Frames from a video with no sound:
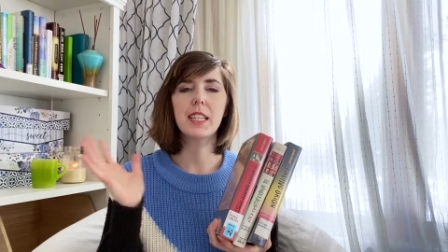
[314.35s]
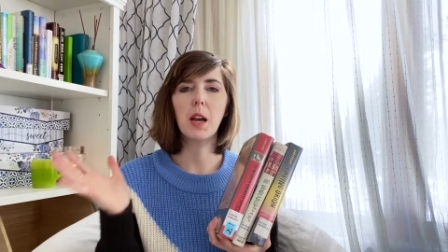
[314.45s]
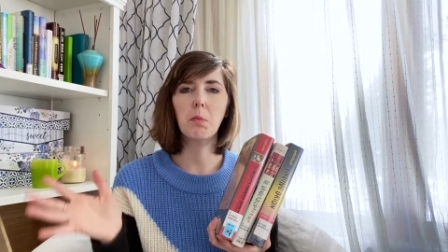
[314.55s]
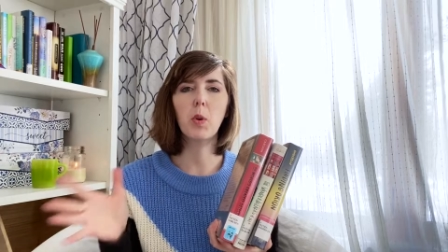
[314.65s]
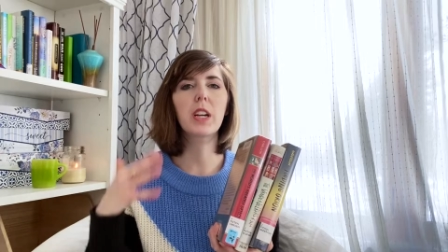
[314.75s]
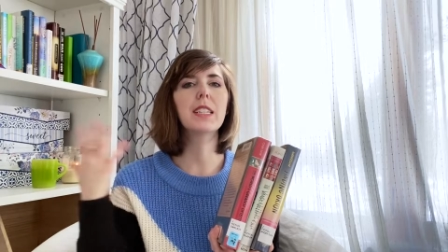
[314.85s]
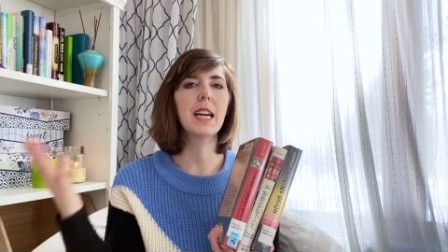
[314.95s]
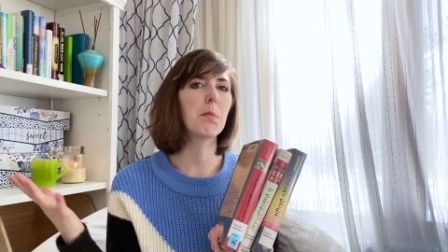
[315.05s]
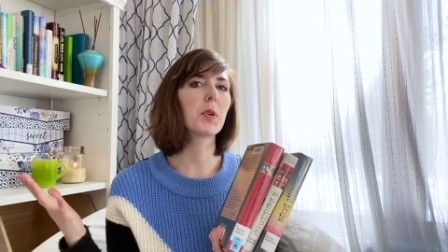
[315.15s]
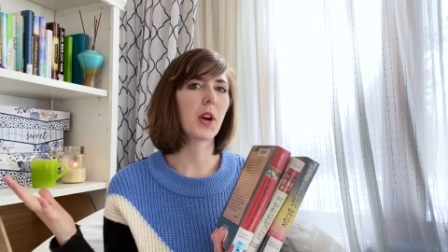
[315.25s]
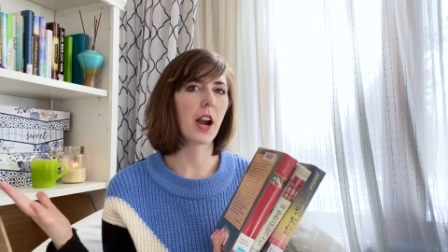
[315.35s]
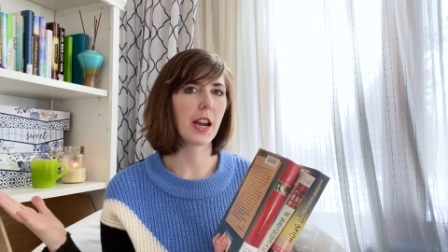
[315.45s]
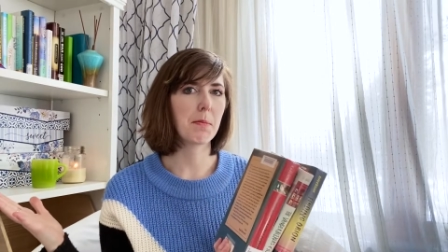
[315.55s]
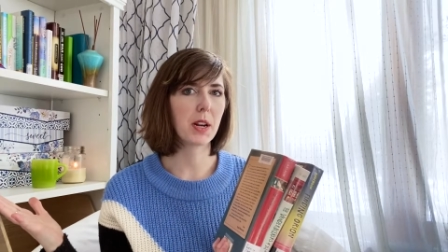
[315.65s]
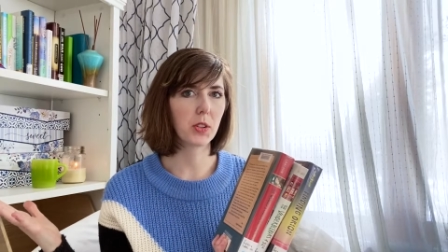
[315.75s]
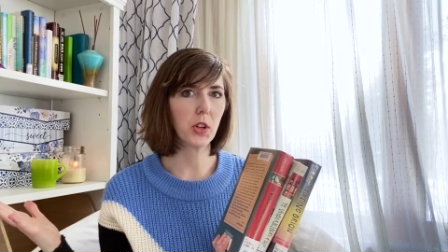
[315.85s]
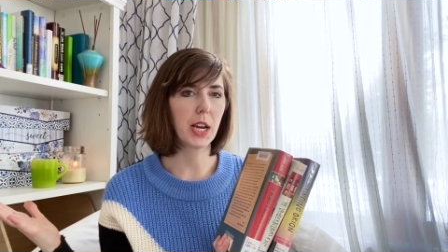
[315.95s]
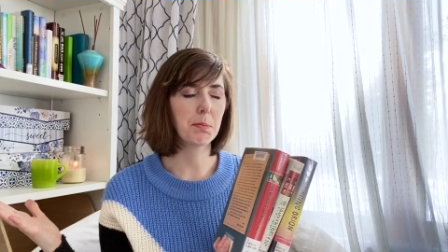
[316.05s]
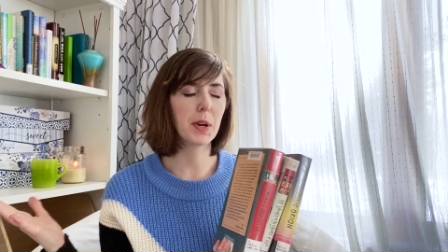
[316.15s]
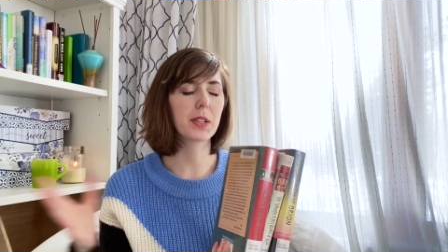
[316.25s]
more contemporary middle
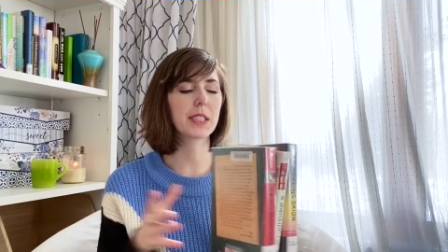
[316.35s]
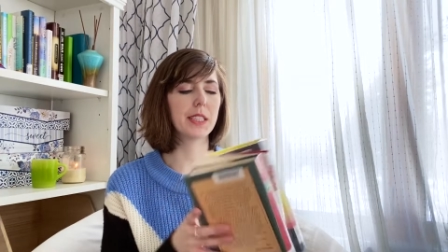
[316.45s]
grade books.